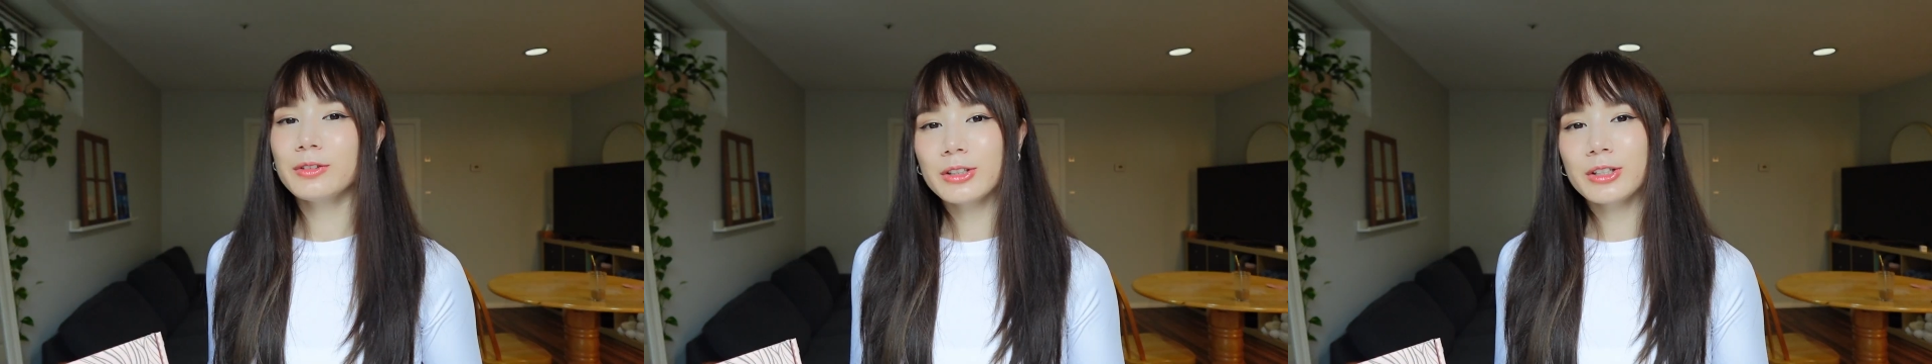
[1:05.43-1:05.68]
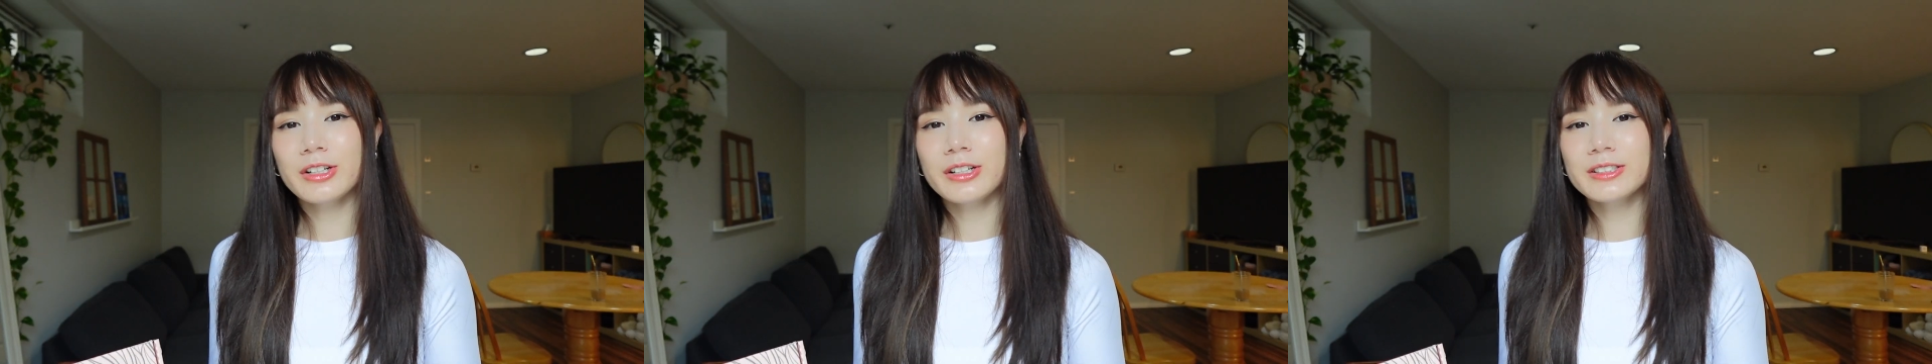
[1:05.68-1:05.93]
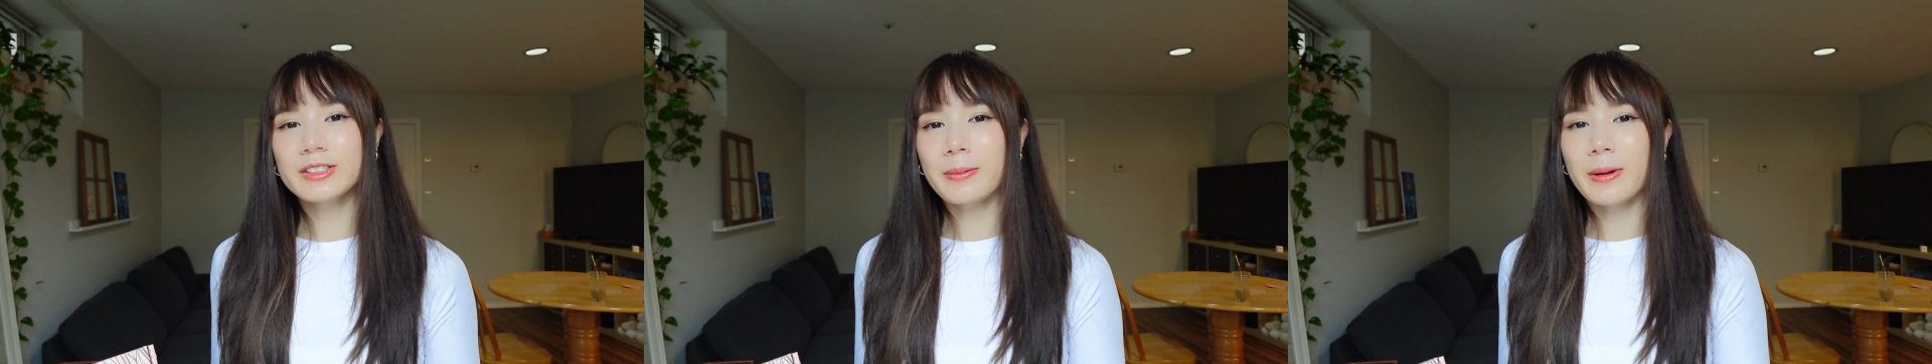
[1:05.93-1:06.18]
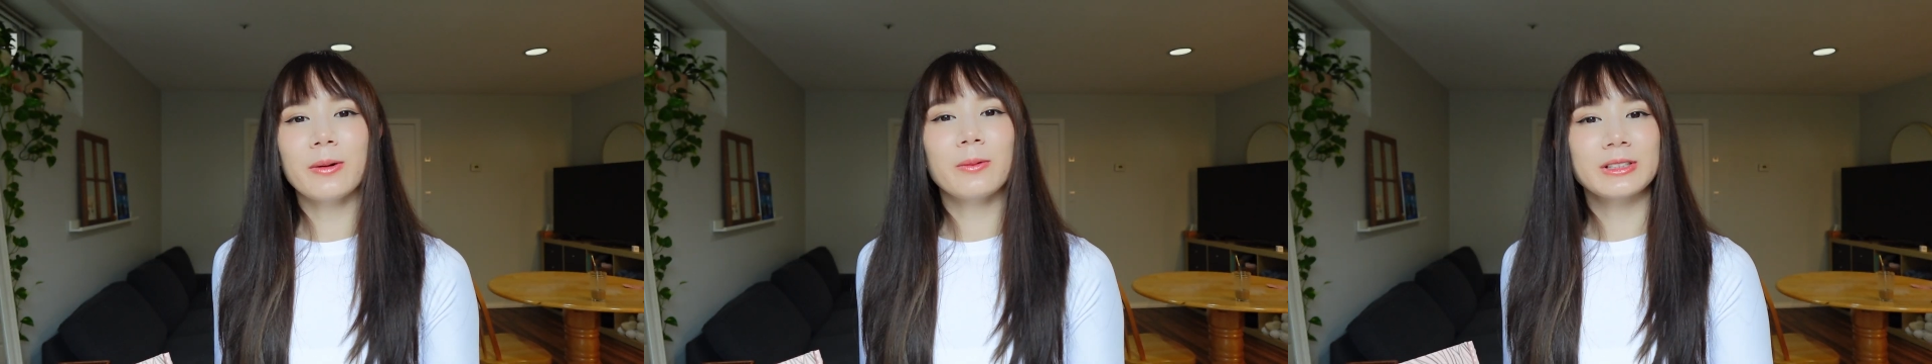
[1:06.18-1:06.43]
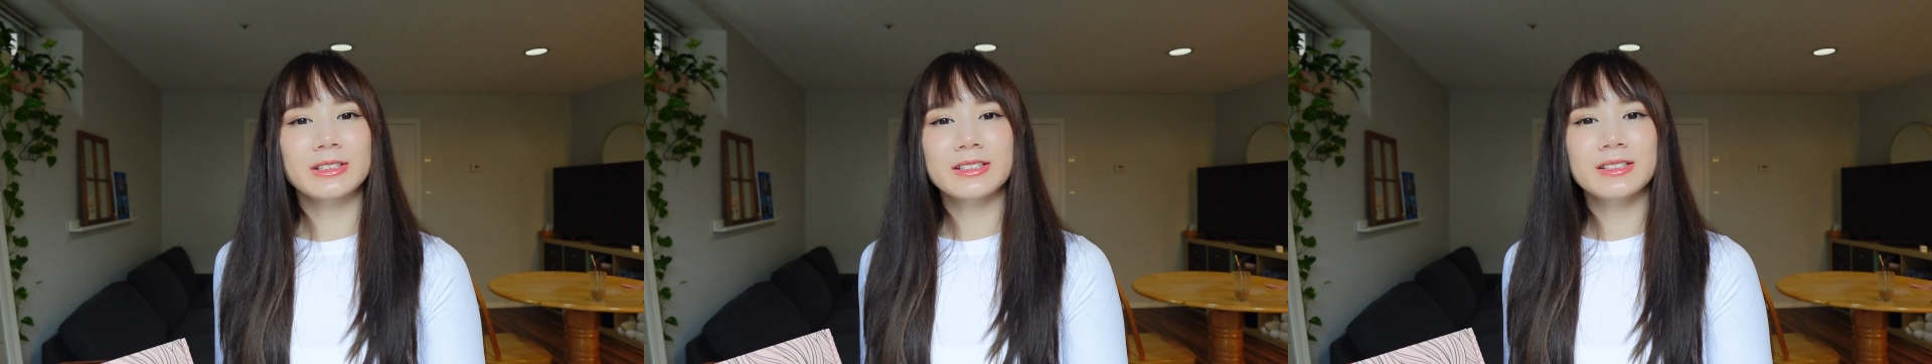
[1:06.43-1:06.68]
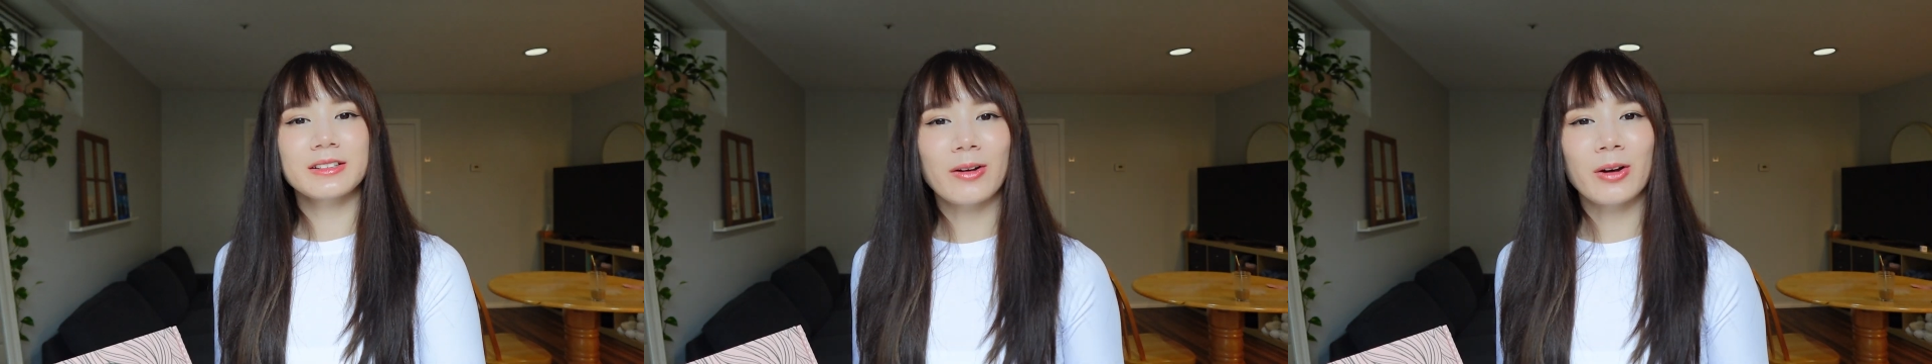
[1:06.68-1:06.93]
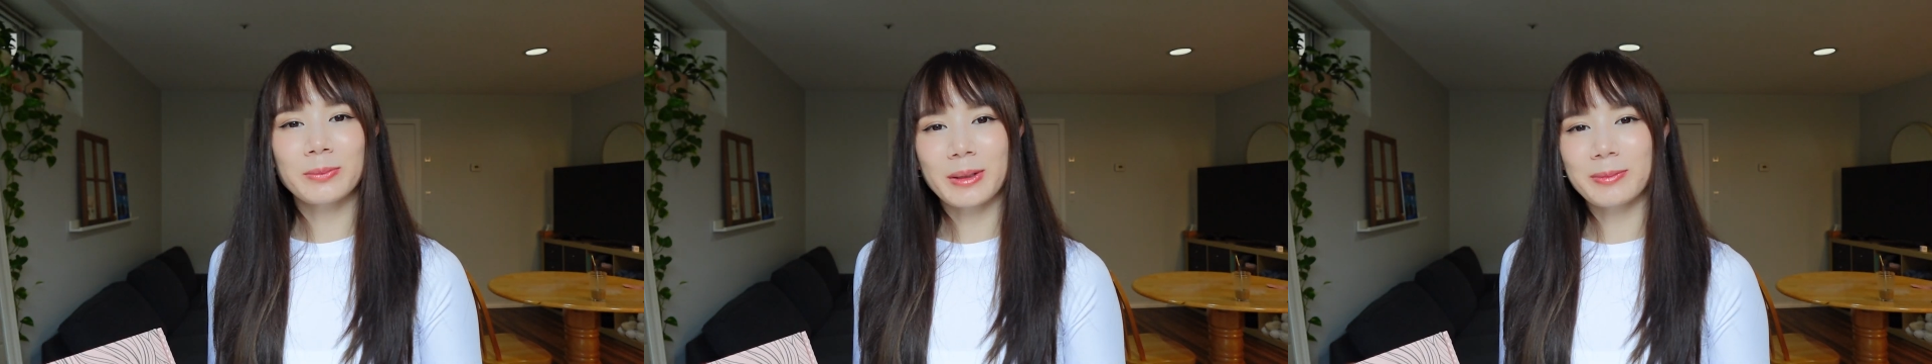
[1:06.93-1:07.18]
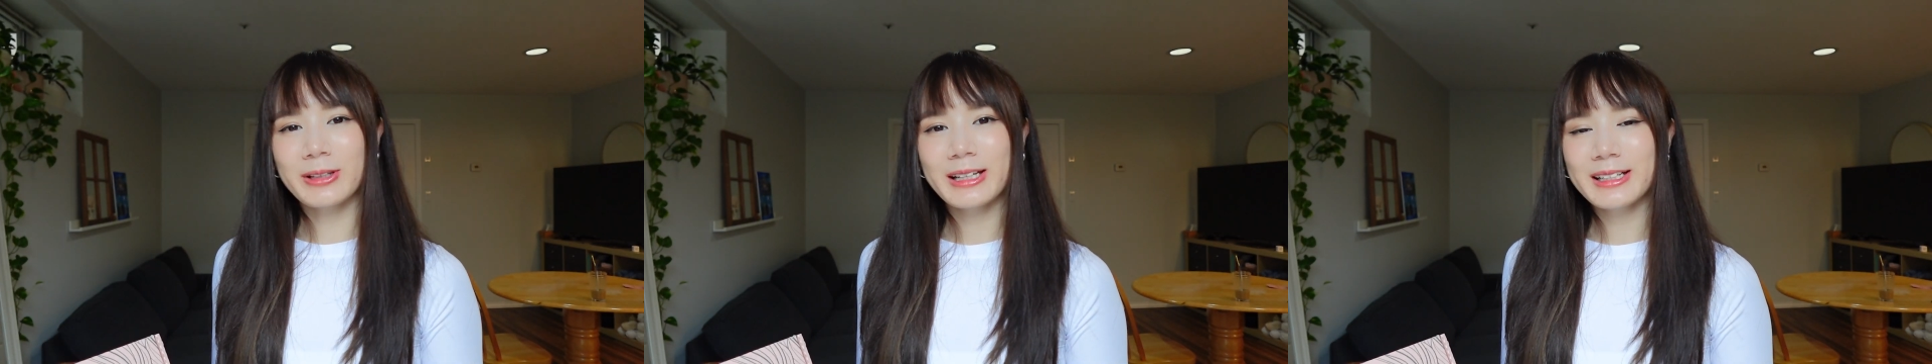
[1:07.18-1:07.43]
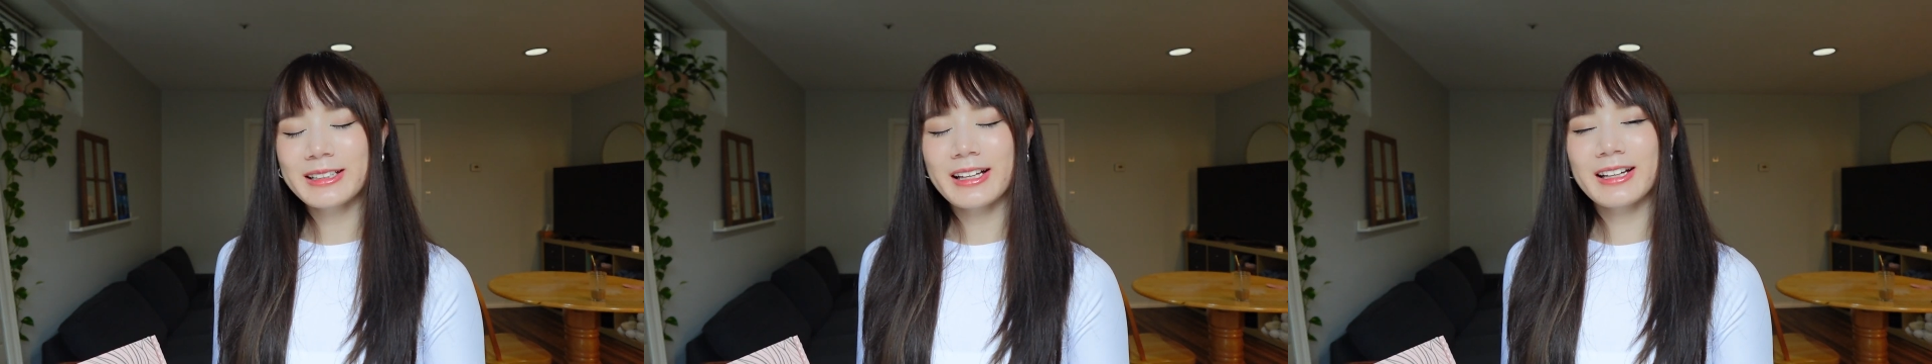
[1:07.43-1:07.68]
you're curious about what's on my plate,